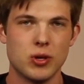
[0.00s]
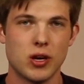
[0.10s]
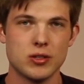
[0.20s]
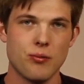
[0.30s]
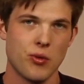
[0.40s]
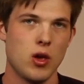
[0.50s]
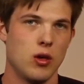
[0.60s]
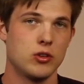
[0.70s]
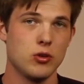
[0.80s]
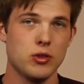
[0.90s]
Because
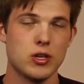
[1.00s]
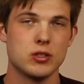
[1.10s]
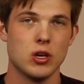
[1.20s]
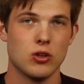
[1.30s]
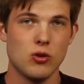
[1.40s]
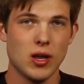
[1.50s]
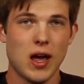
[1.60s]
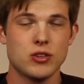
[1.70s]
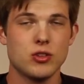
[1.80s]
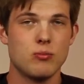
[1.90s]
the truth is, you can
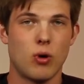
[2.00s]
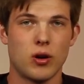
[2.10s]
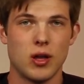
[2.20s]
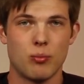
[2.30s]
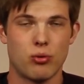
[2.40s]
actually market